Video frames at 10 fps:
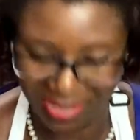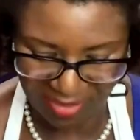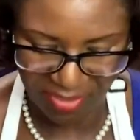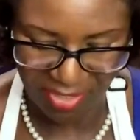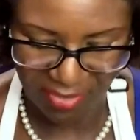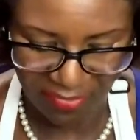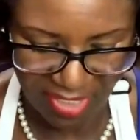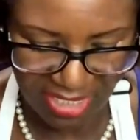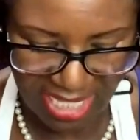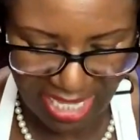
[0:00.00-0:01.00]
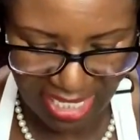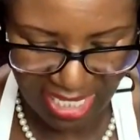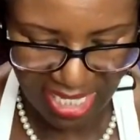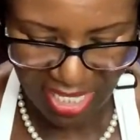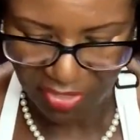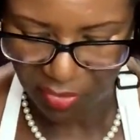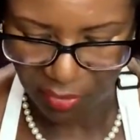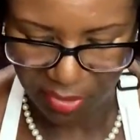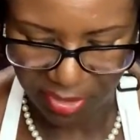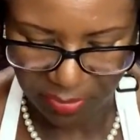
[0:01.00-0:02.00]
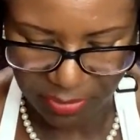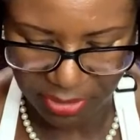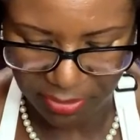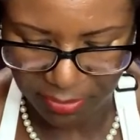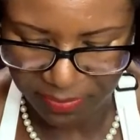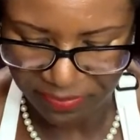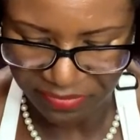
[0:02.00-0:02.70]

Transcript: Let me know if y'all like the royal blue.